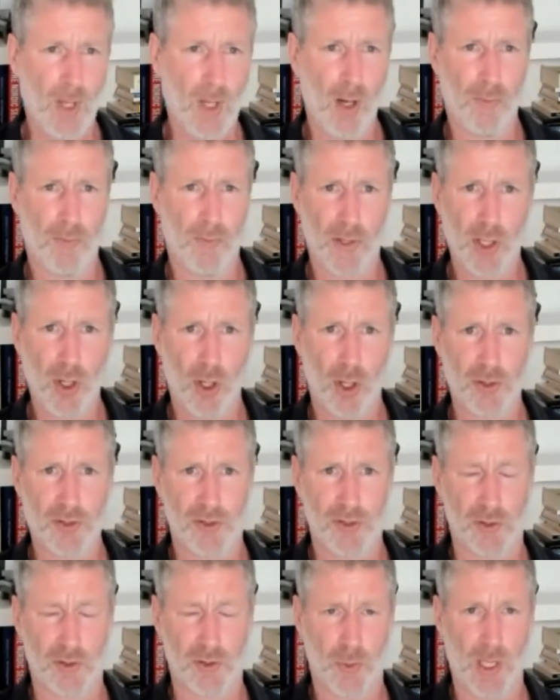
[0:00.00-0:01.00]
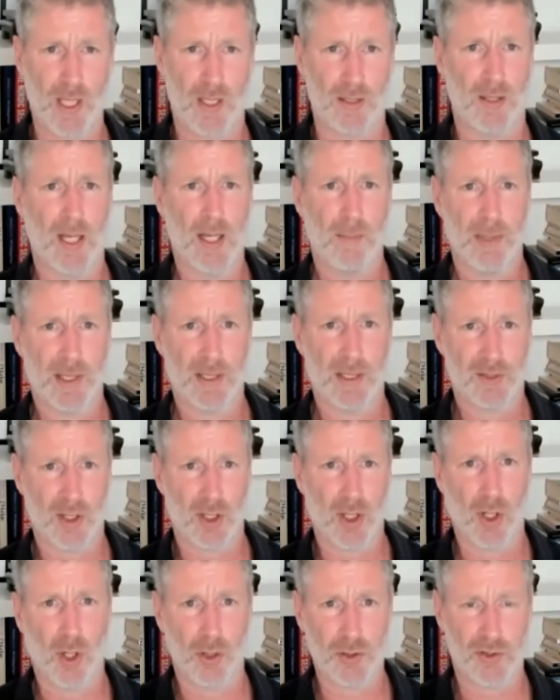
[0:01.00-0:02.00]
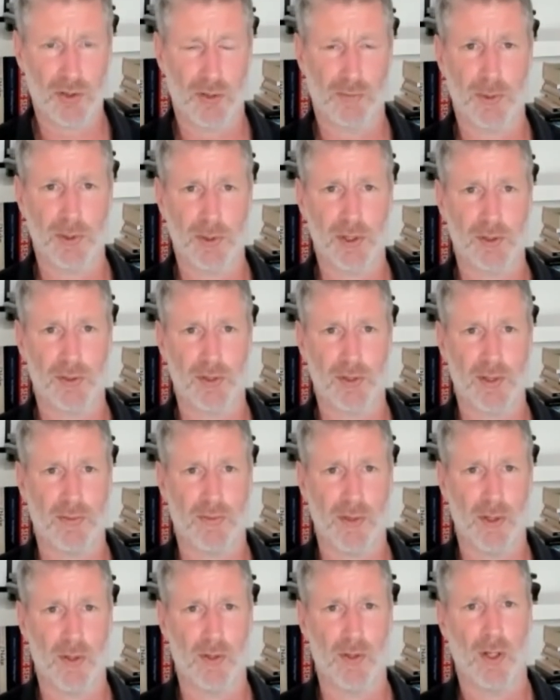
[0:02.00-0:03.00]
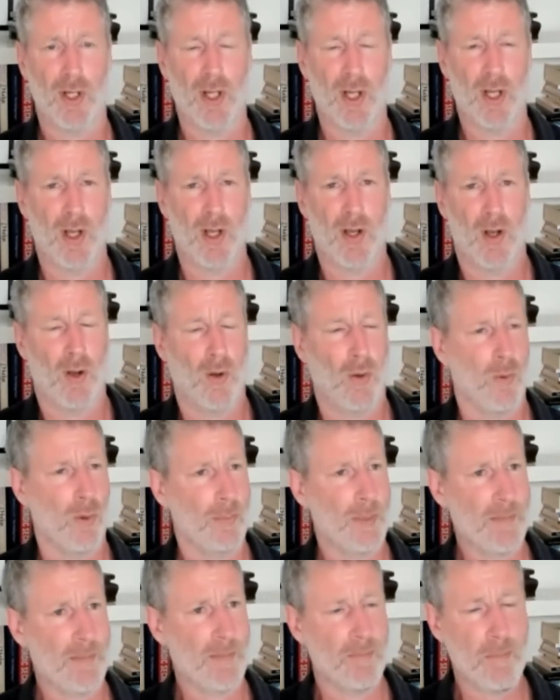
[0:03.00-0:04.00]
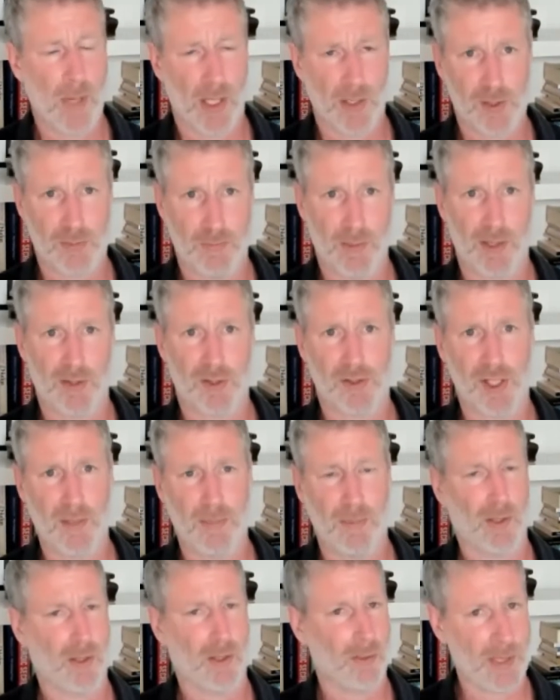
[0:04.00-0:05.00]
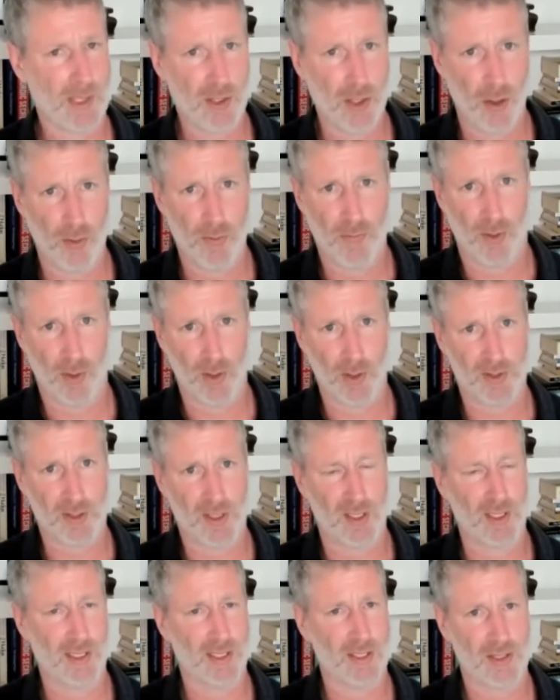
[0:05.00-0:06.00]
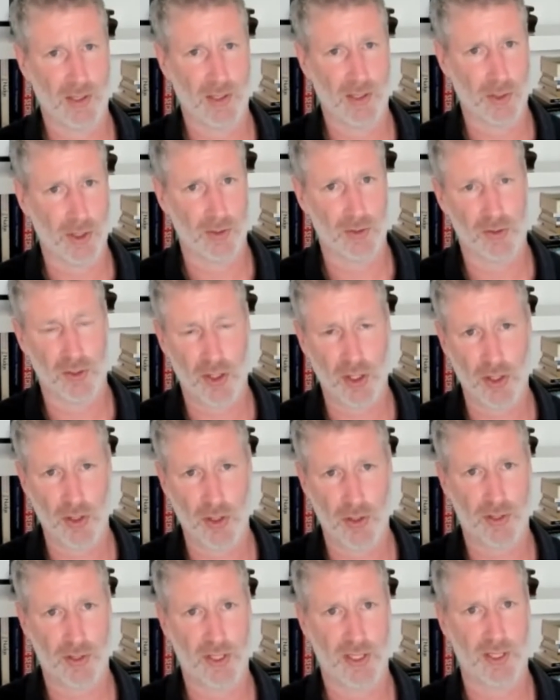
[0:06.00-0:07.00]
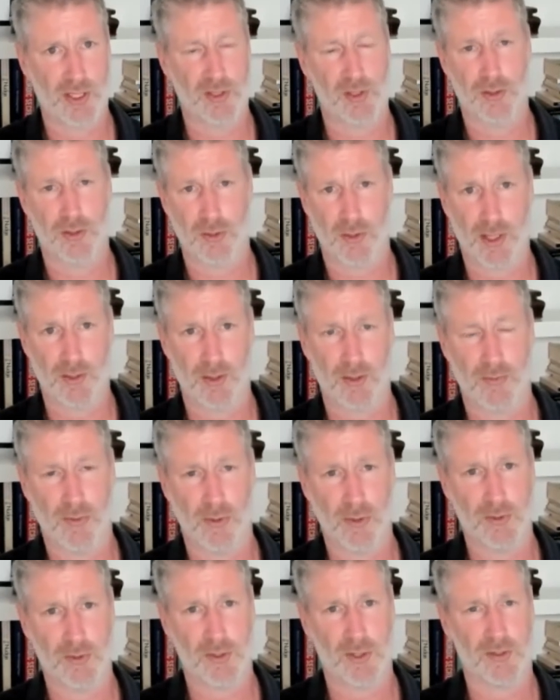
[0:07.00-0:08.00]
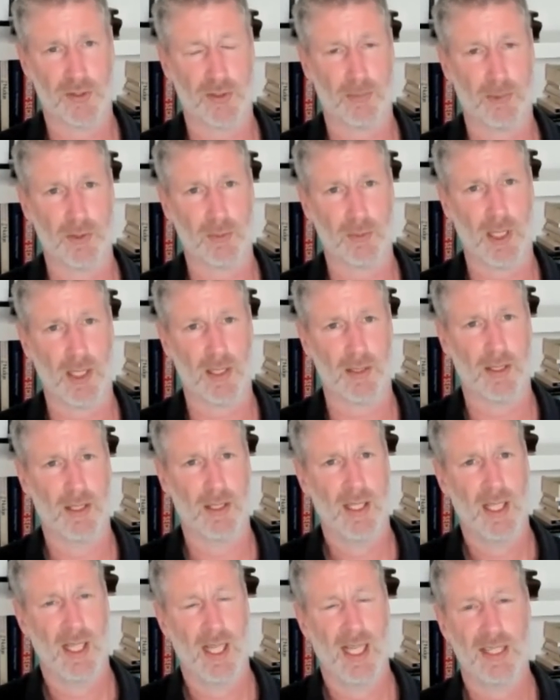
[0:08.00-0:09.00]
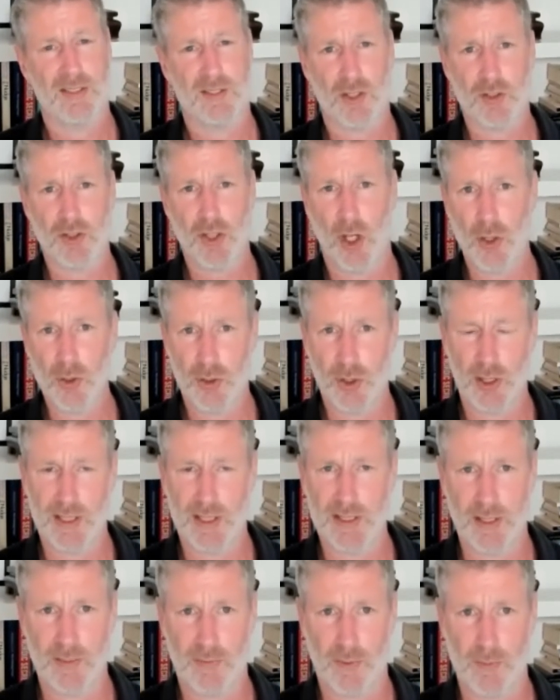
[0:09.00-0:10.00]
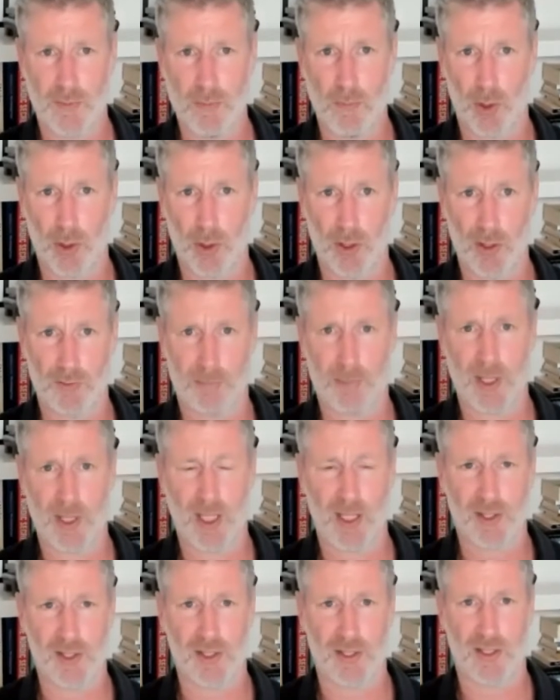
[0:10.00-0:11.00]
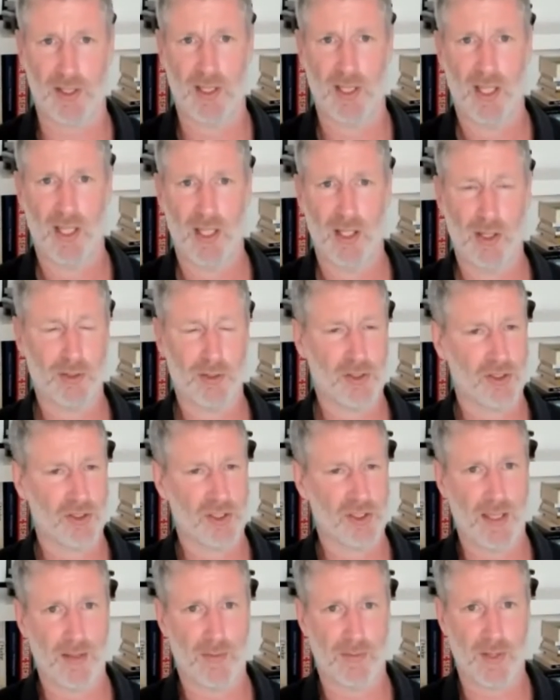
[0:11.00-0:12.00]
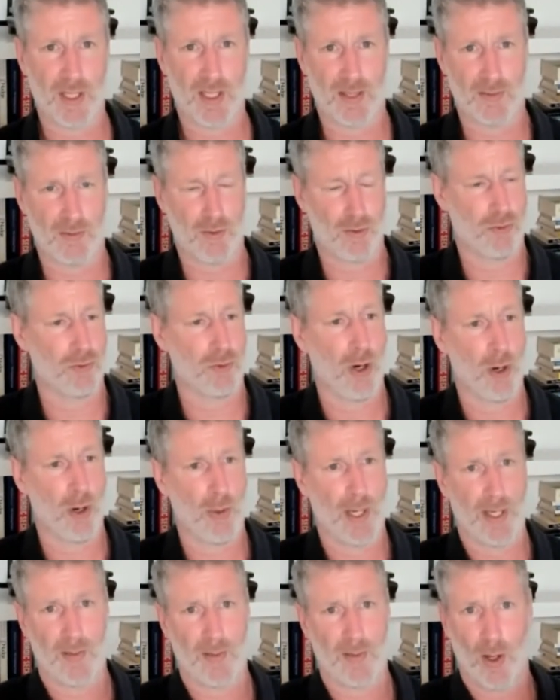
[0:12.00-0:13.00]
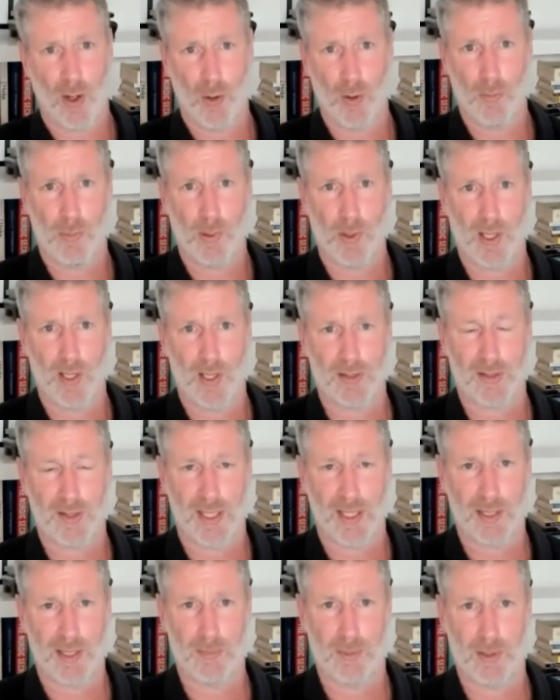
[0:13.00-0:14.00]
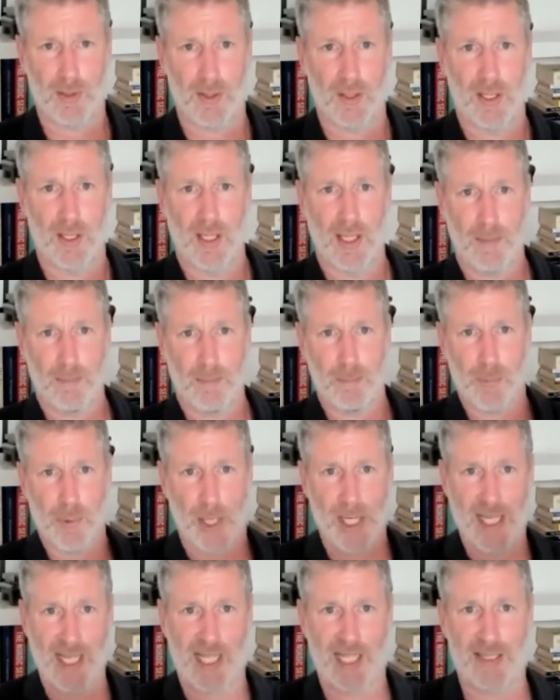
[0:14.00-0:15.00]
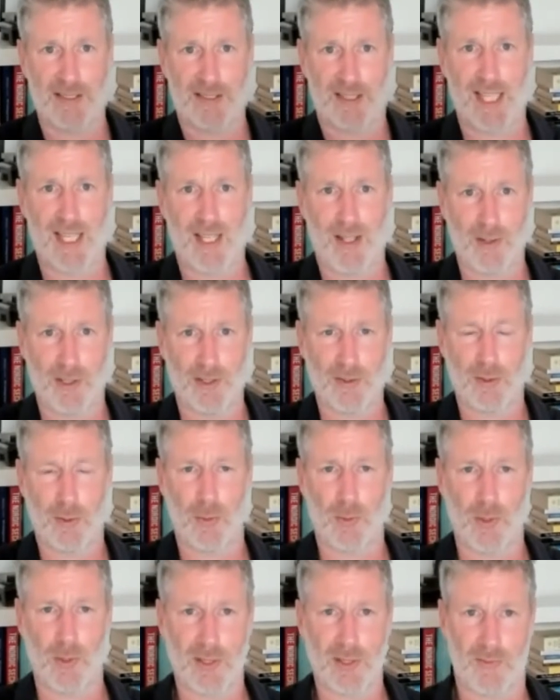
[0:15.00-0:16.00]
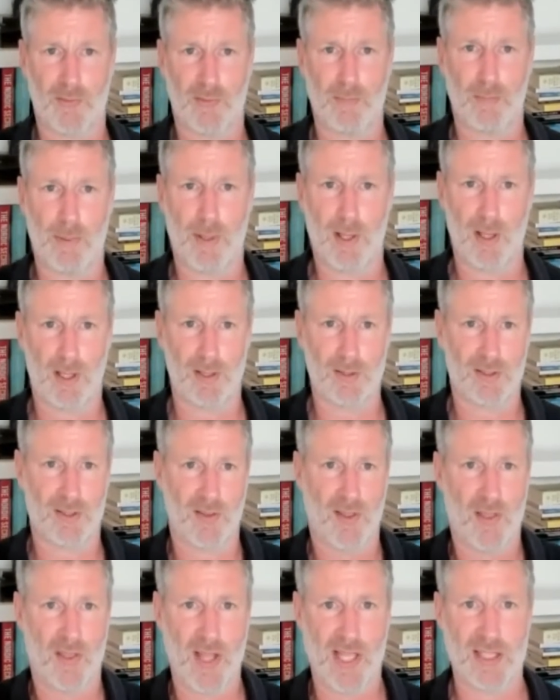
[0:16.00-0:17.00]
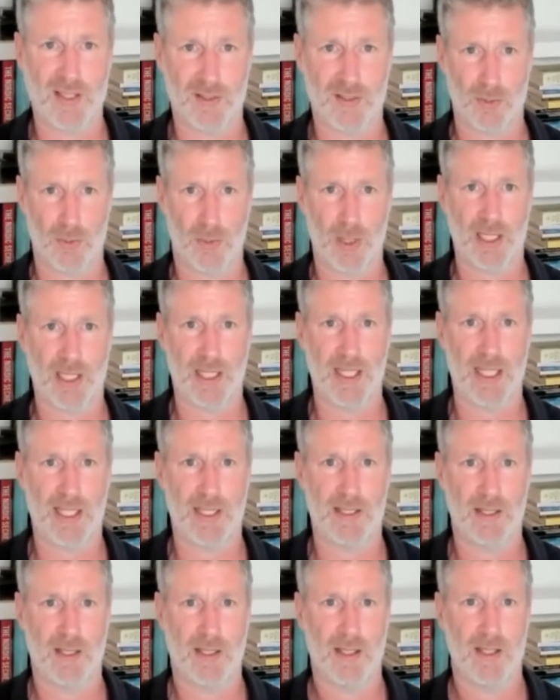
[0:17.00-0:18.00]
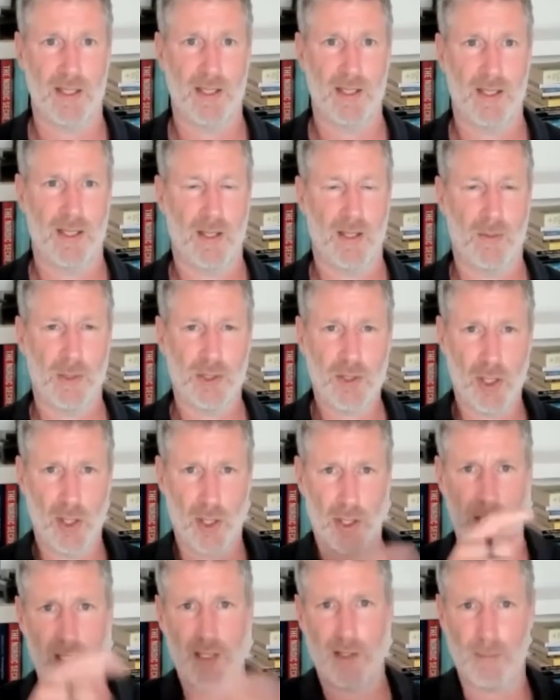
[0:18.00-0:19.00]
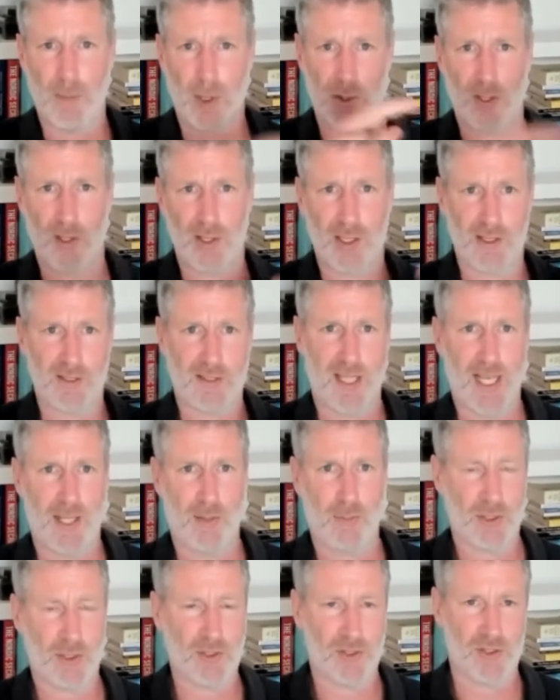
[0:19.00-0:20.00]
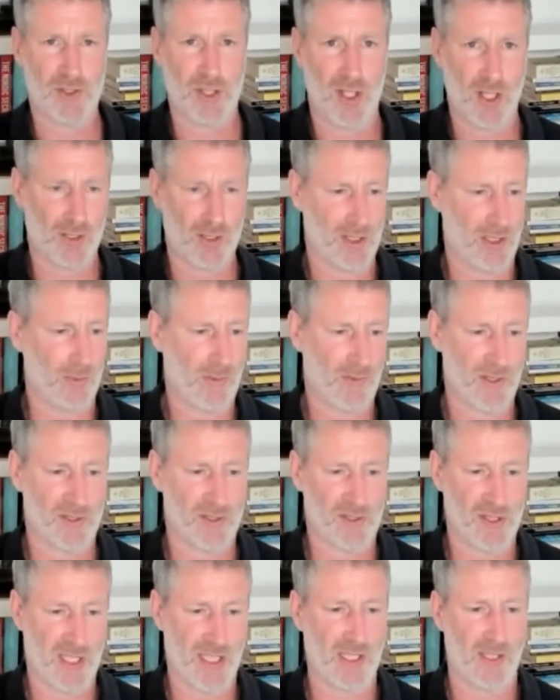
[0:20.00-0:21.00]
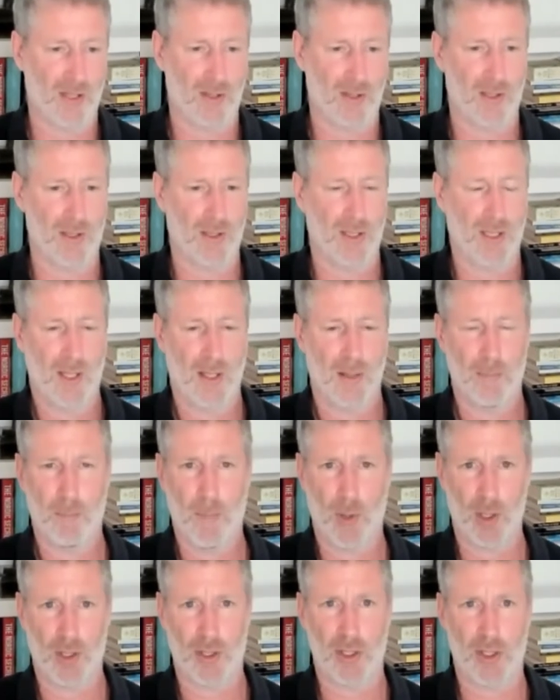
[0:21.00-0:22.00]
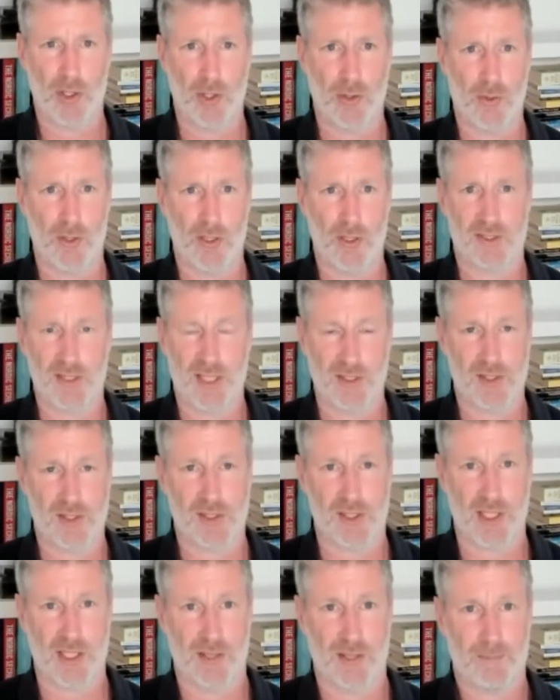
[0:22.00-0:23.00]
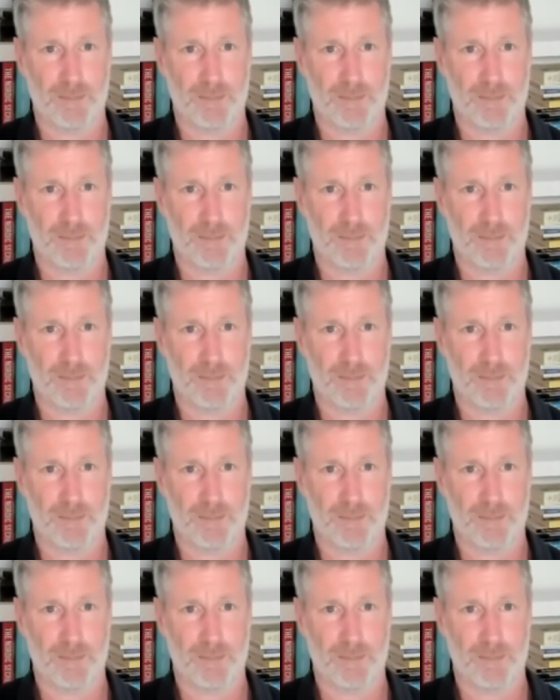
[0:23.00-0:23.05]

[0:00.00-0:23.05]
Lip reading: the cost as well, because the cost of producing food will be much, much cheaper, and there'll be no volatility or no security issues around the food system as well. It's a totally different model of production. Instead of kind of growing the whole plant and animal and breaking it down into all the different parts and things that we need, we're turning the model on its head. We're starting with a single molecule, essentially,